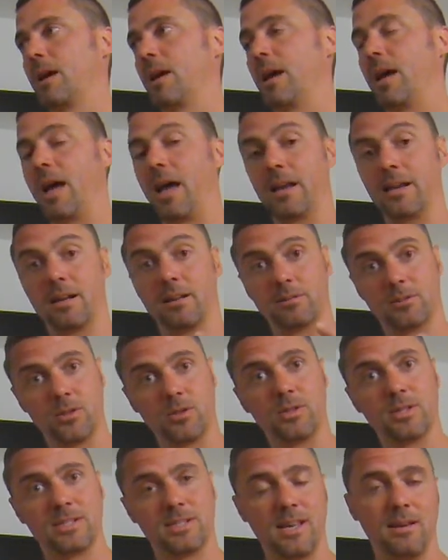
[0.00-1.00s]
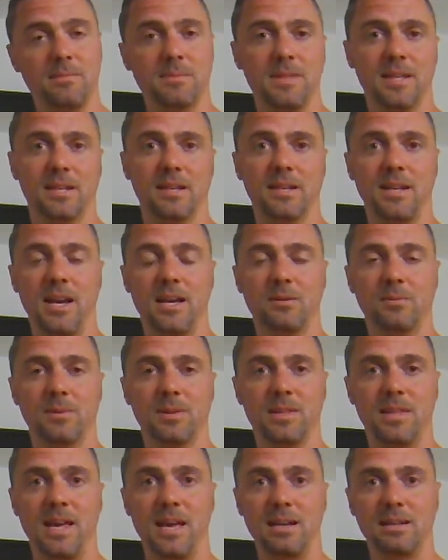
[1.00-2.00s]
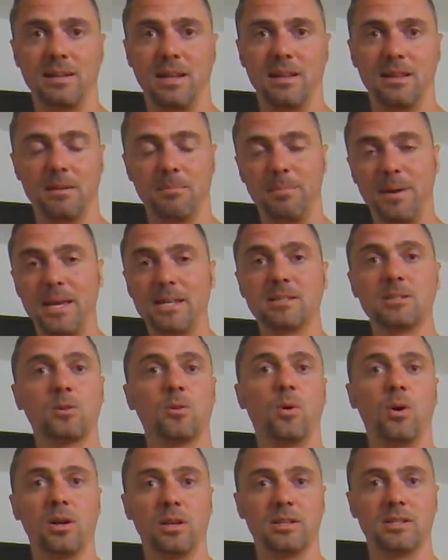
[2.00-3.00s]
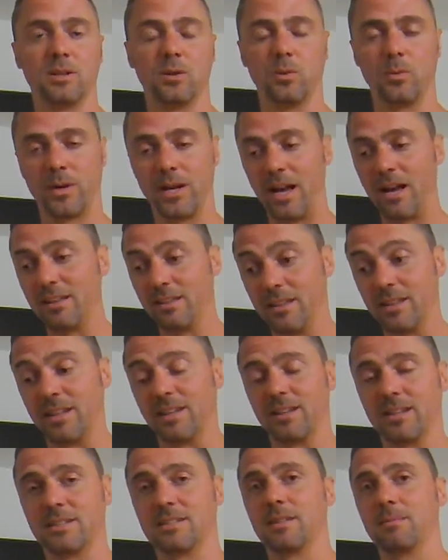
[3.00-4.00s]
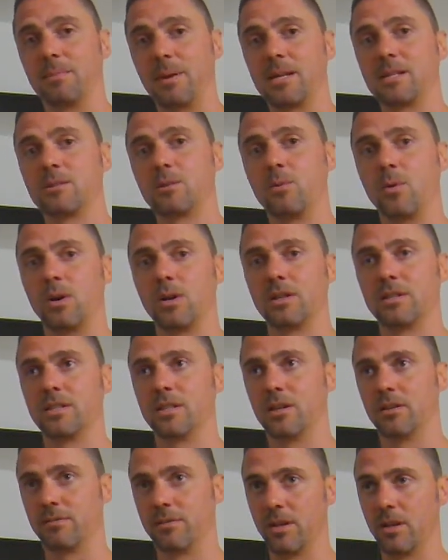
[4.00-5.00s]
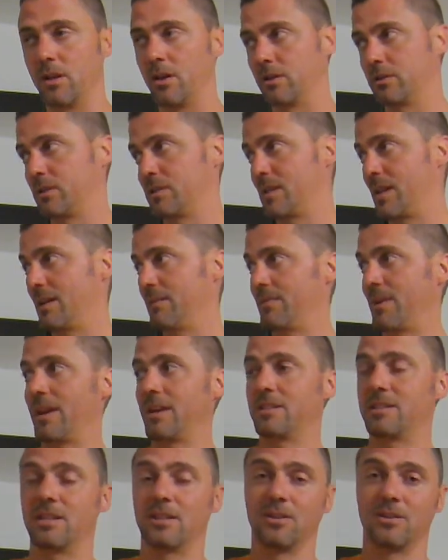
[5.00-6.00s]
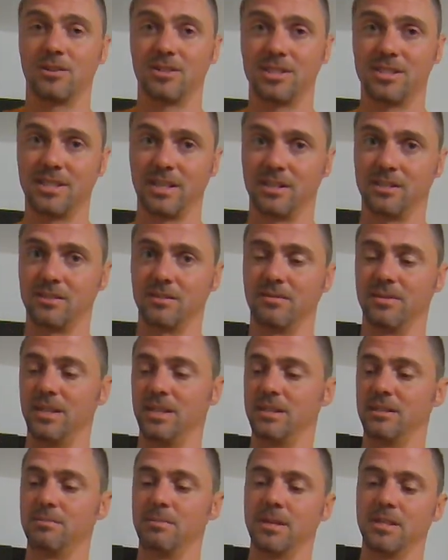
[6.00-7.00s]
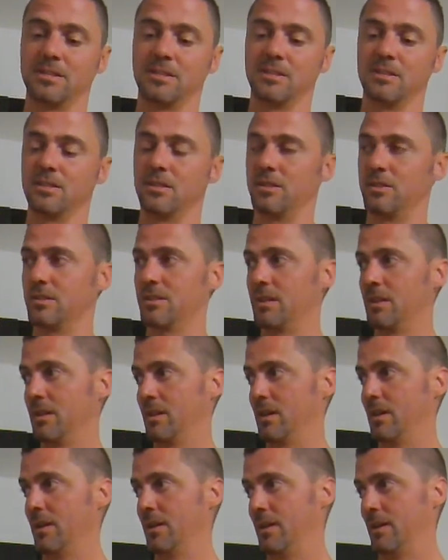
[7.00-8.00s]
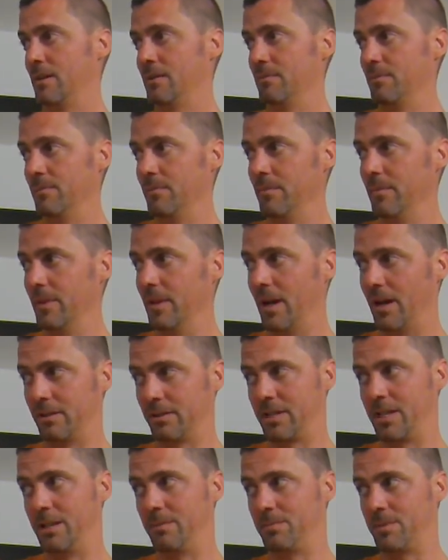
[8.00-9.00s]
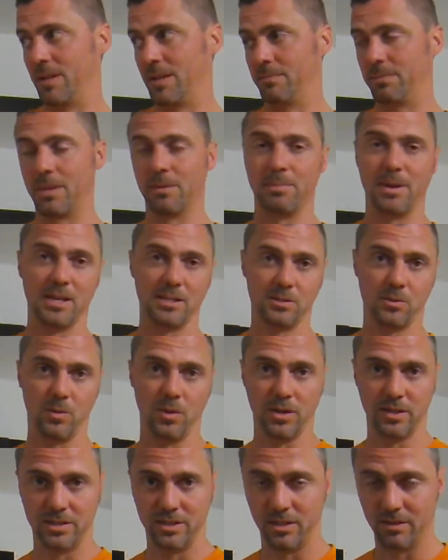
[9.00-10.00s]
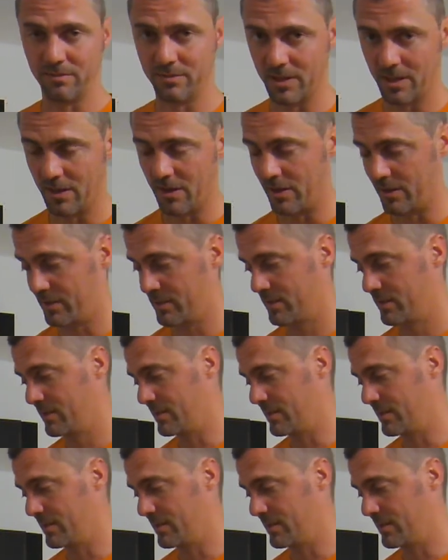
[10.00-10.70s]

And I'll do the same thing again with that, and the best quality, or what I think is the best quality of the lot, because I have actually got 6 of these mason jars. I'll keep the best quality of the lot.